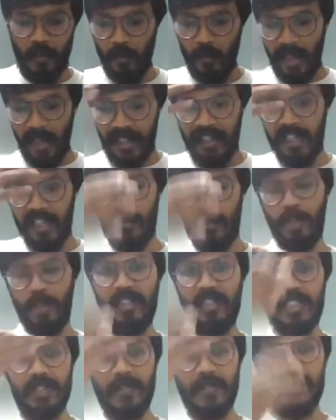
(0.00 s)
worrying about
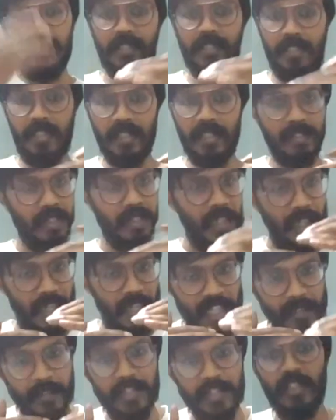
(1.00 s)
this versus this,
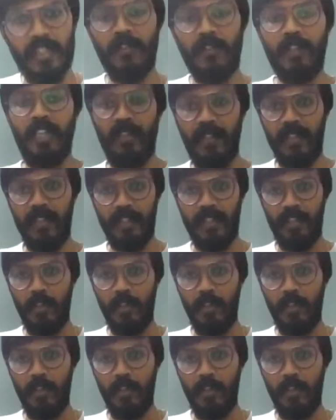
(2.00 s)
anyways you have to cover.